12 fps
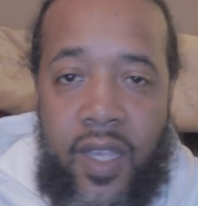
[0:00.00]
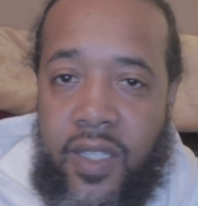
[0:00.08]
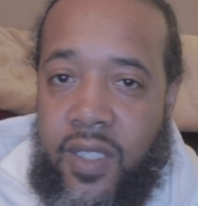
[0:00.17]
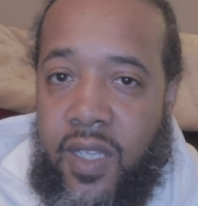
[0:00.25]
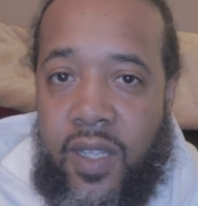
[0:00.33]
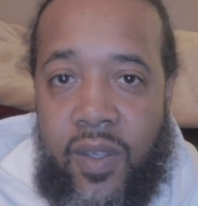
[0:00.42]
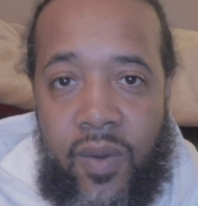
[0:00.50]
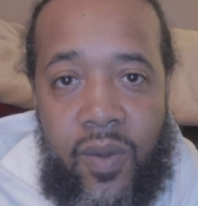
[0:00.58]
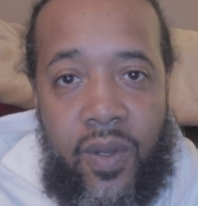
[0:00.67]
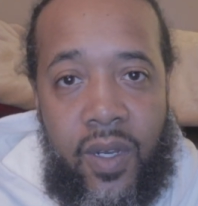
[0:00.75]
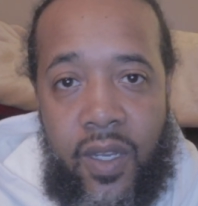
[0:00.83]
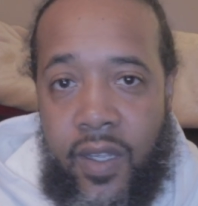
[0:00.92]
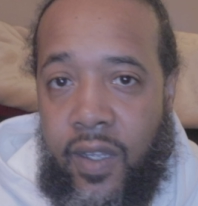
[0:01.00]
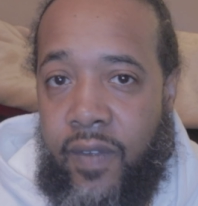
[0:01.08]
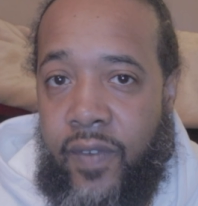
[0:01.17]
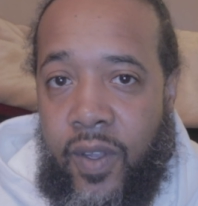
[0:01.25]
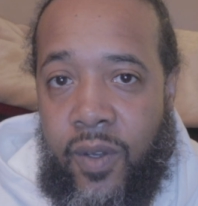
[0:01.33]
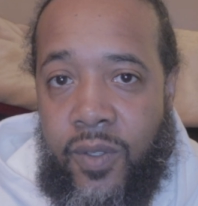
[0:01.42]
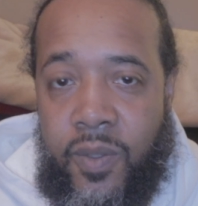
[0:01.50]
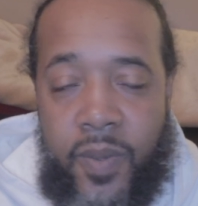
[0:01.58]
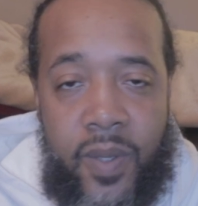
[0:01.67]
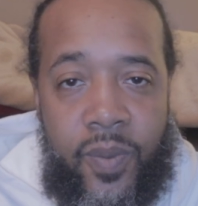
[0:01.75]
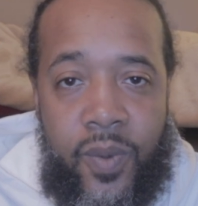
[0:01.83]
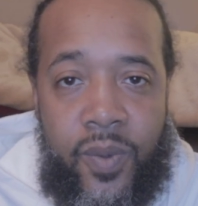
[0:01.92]
still love those
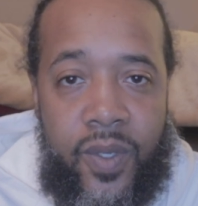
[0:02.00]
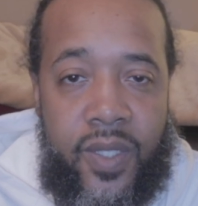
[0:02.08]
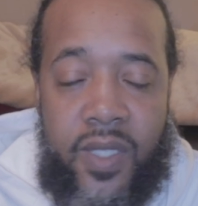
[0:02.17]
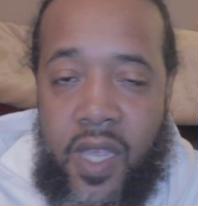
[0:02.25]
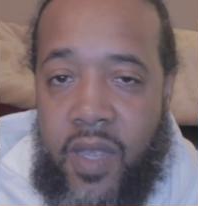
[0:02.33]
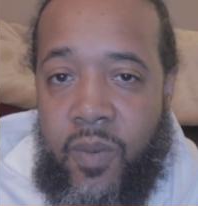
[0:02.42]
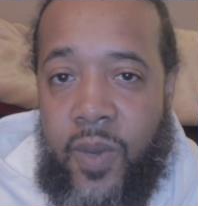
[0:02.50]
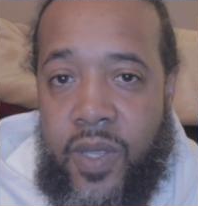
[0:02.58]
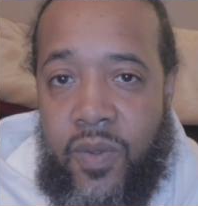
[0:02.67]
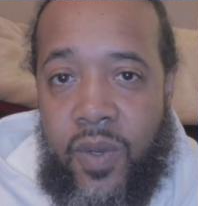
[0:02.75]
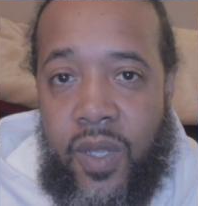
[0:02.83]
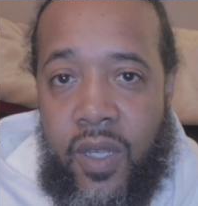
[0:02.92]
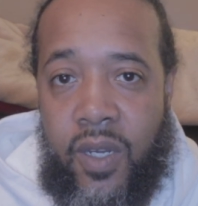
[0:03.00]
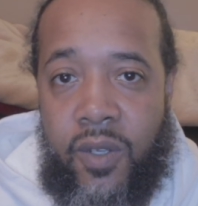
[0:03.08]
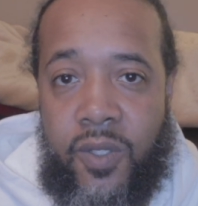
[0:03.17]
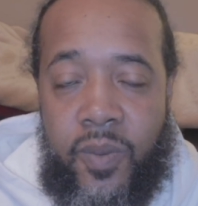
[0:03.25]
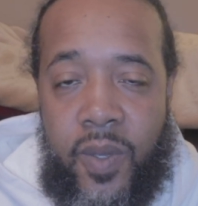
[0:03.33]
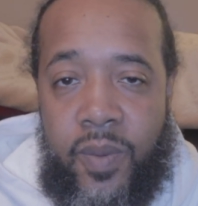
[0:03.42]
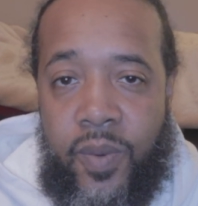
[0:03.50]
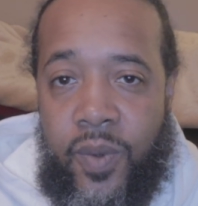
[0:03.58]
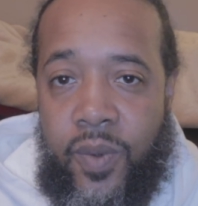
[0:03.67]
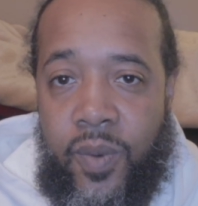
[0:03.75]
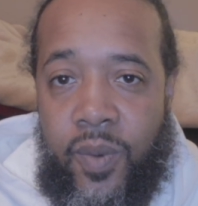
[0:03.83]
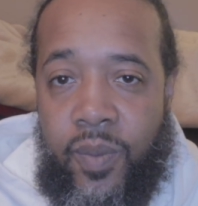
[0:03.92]
people the same way you love those
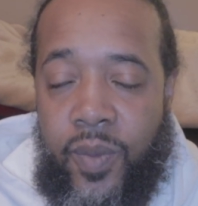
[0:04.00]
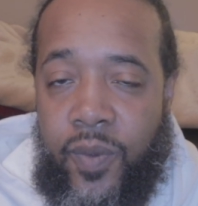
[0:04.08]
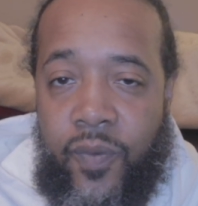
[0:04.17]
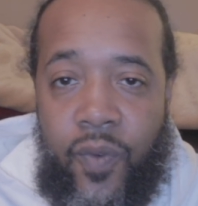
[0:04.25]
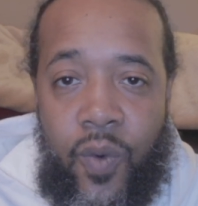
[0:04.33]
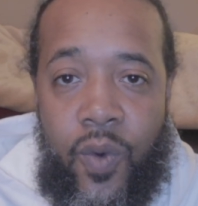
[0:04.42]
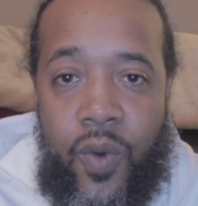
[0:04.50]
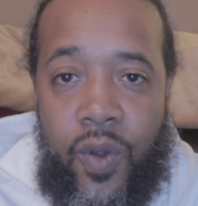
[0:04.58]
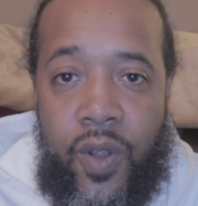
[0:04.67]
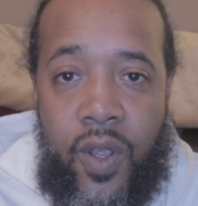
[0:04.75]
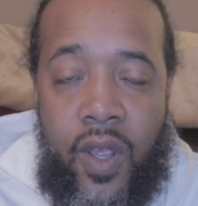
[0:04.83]
people before